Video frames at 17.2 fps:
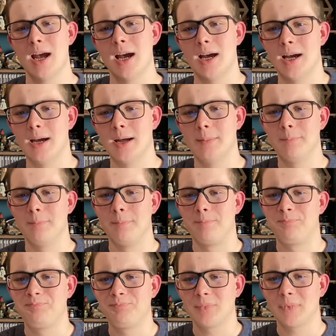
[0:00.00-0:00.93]
Um,
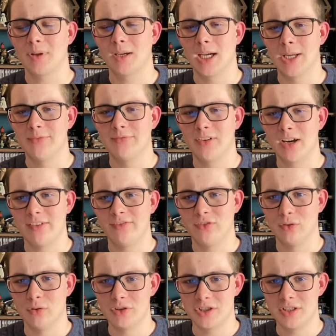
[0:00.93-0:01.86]
I'm very
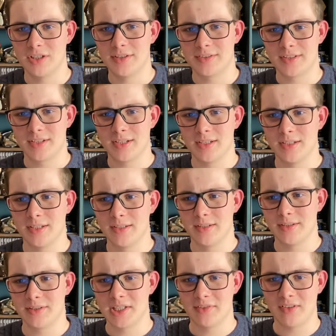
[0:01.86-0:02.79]
fortunate
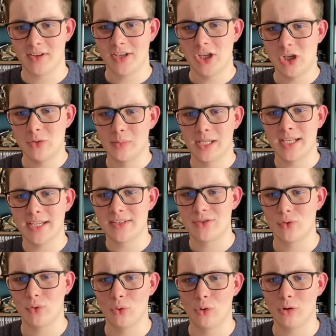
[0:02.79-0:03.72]
to to have
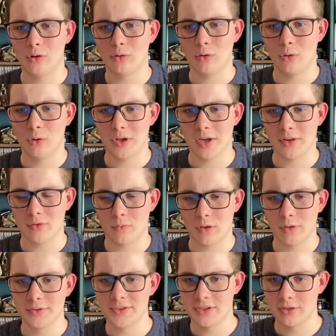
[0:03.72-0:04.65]
accumulated all all the other
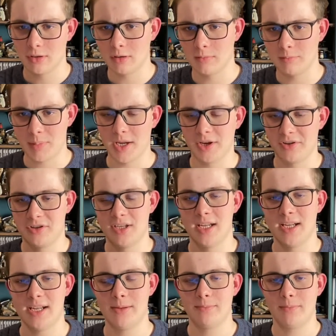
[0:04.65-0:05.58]
ones not pictured
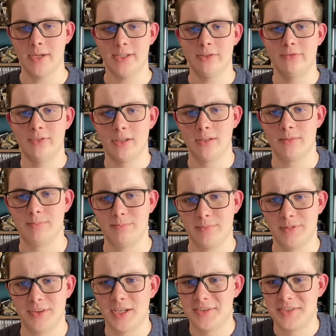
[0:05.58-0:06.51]
here over
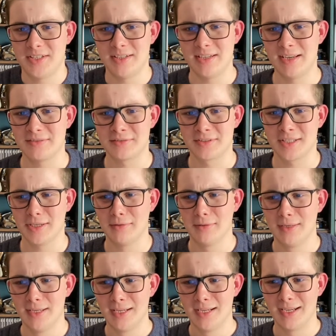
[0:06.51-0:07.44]
13 years or so
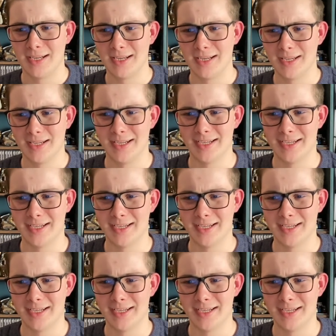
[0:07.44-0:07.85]
uh,